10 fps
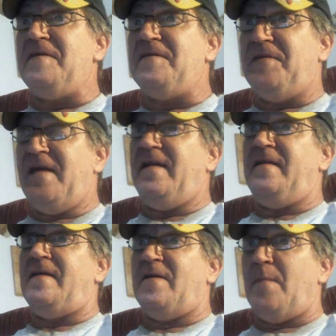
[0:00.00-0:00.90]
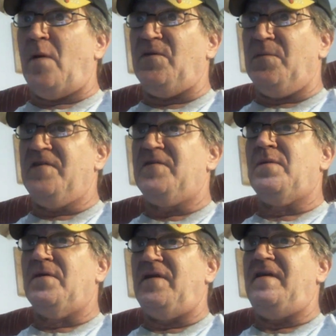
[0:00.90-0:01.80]
15 of the most
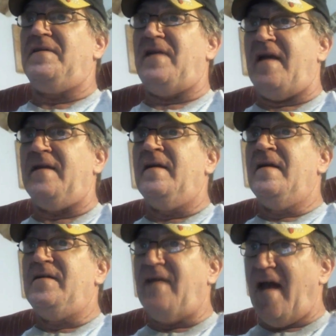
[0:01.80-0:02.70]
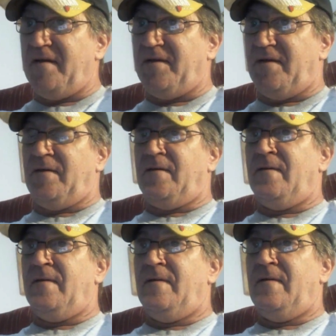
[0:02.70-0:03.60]
miserable cities in Texas.
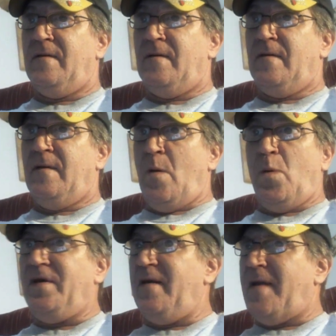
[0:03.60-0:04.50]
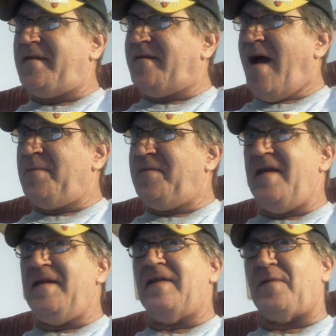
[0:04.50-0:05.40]
We didn't make the top
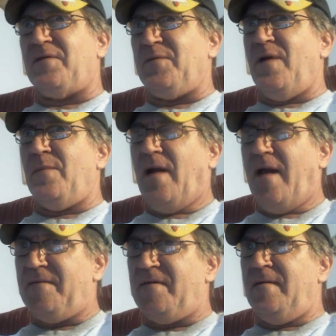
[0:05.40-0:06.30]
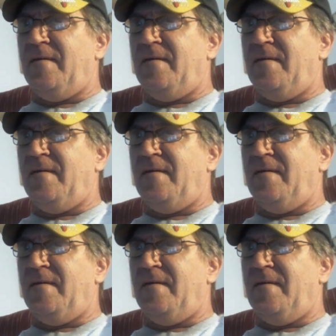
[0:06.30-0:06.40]
10. That's why we're number 11.